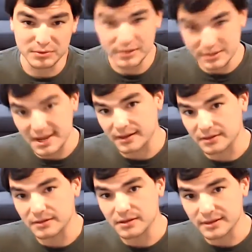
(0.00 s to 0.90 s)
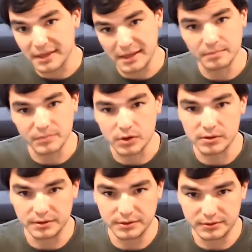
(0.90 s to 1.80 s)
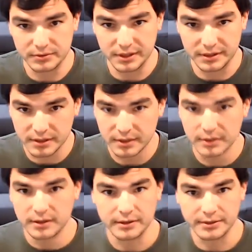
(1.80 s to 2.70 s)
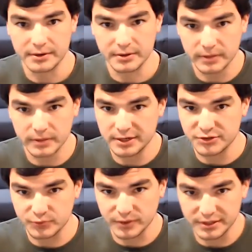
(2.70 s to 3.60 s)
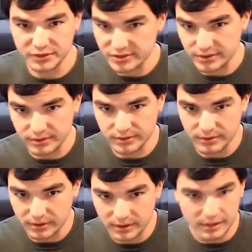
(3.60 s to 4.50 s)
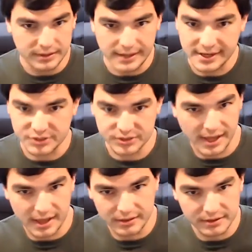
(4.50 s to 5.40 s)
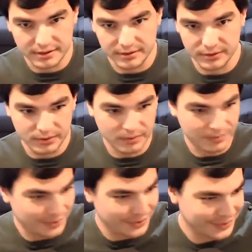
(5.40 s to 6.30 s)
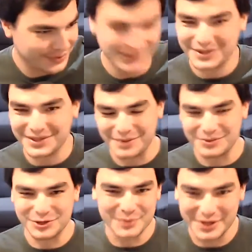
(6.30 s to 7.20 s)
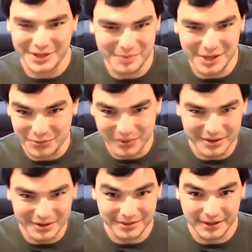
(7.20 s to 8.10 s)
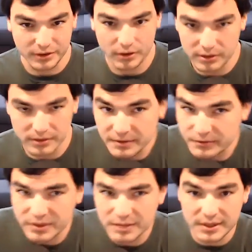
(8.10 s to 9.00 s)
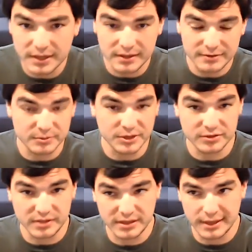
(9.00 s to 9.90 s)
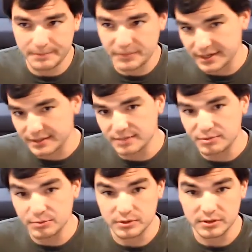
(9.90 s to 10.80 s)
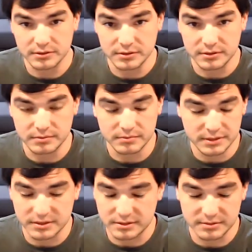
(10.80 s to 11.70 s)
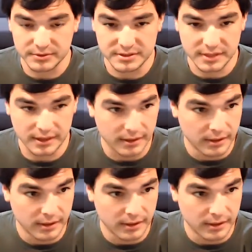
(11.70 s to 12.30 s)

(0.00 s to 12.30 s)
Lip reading: exactly like that calling you, their age range, their nationality, their how much money they make, where they if you give me any information like that, I can get people calling you. It's as simple as that.